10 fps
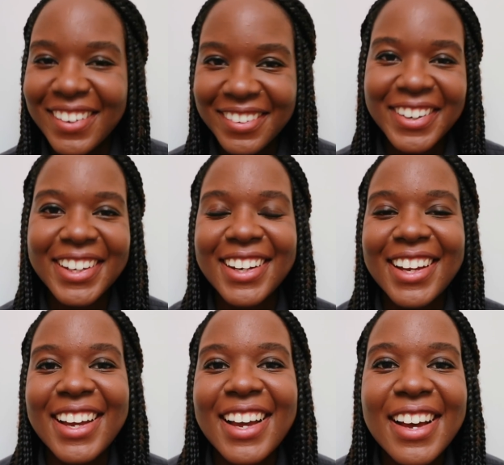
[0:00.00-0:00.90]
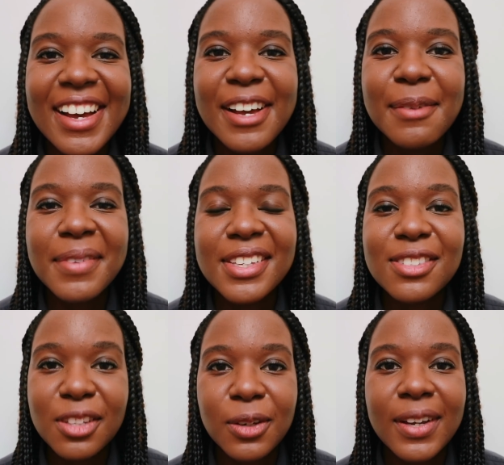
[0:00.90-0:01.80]
Right,
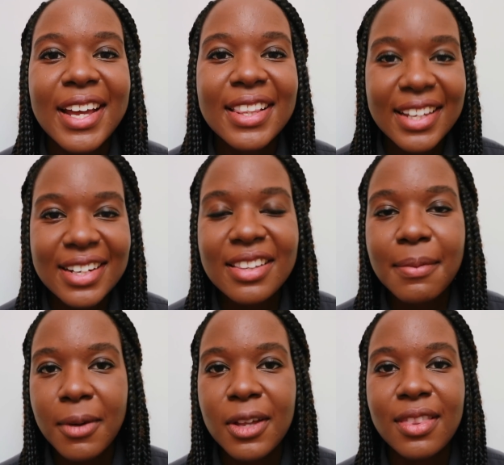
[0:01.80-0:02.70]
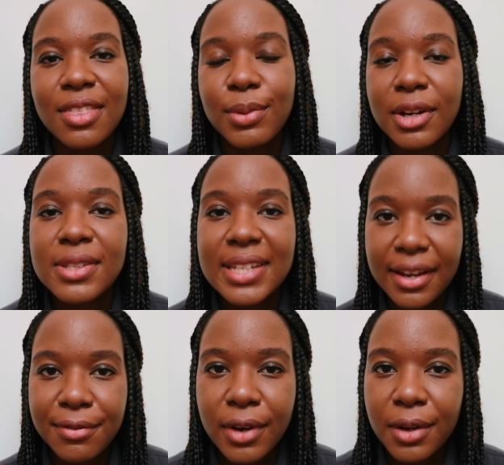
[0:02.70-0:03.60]
so at the end of the month when I was in
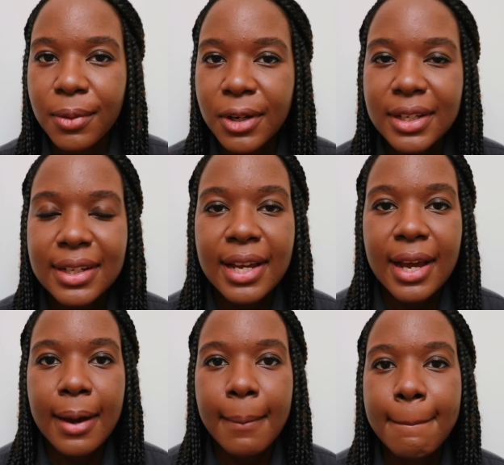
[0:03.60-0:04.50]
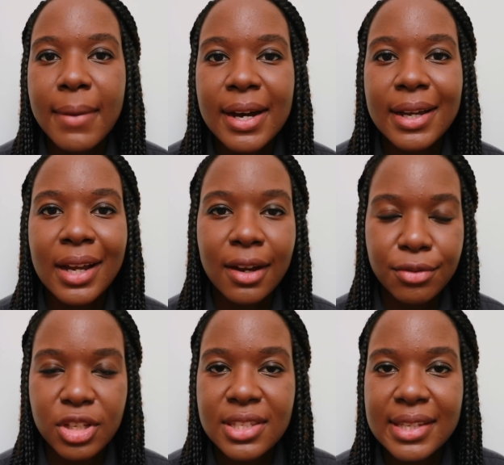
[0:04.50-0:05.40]
FY1, my
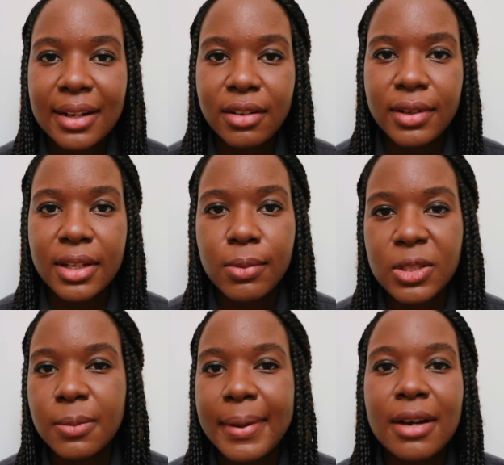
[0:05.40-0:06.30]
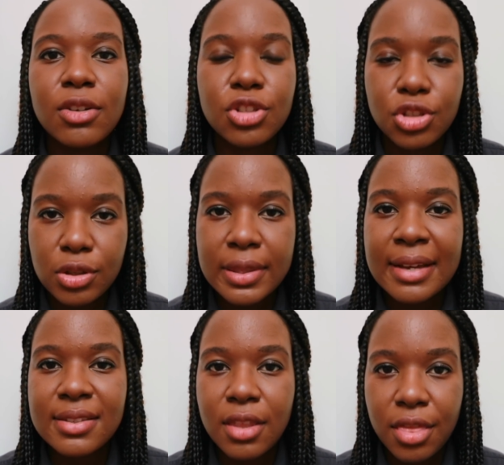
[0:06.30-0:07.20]
average salary was about
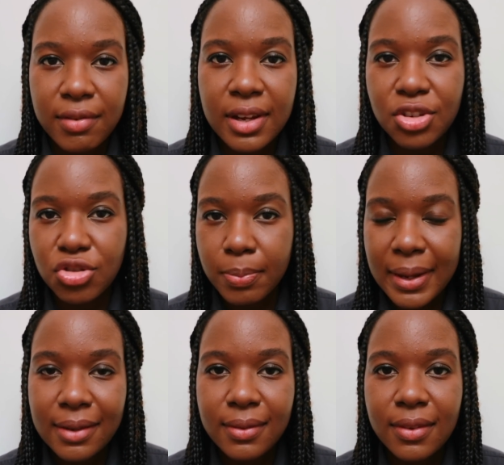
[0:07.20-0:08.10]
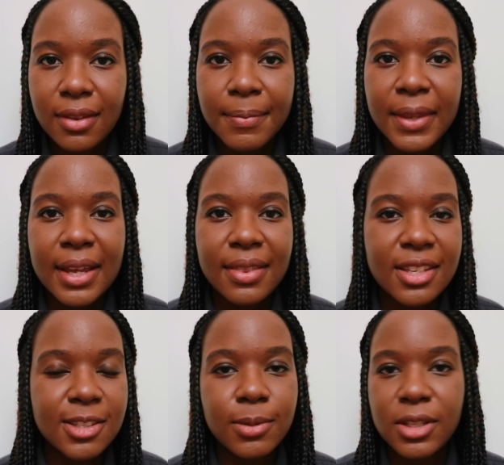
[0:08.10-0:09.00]
£2,300.
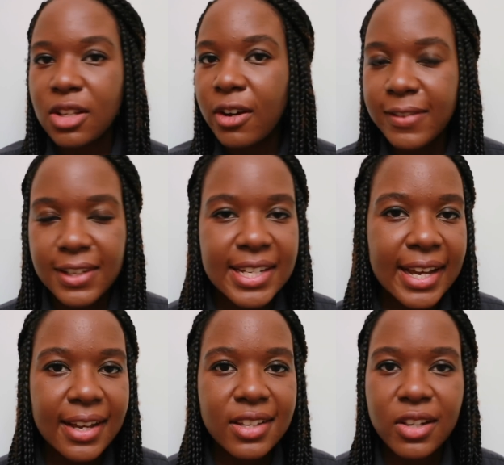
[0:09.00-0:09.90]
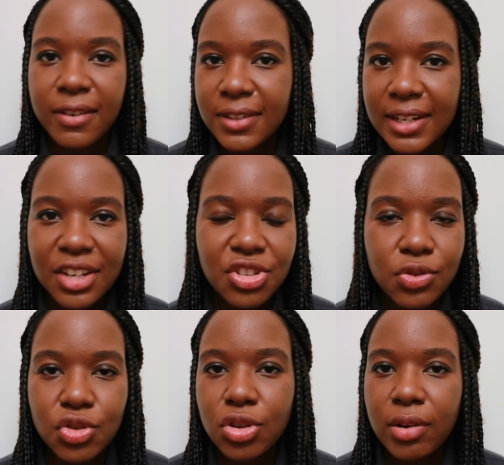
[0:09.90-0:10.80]
This was after tax, after
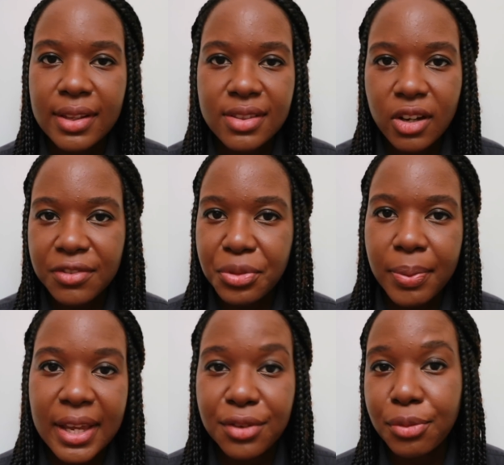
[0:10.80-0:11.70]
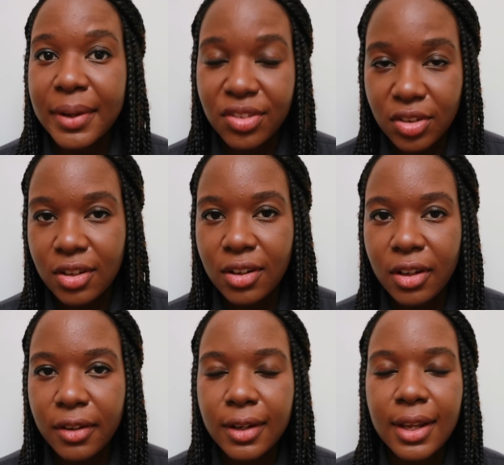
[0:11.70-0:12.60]
national insurance, after paying for my student
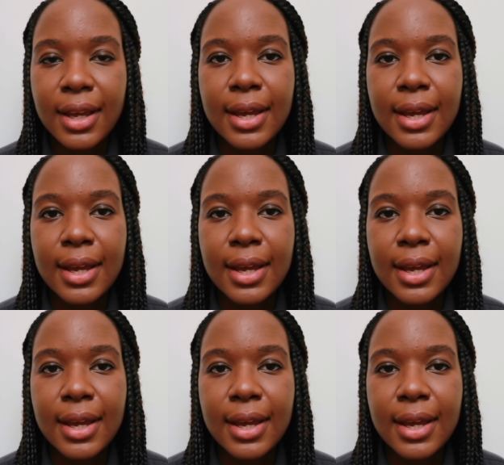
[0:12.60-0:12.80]
loan.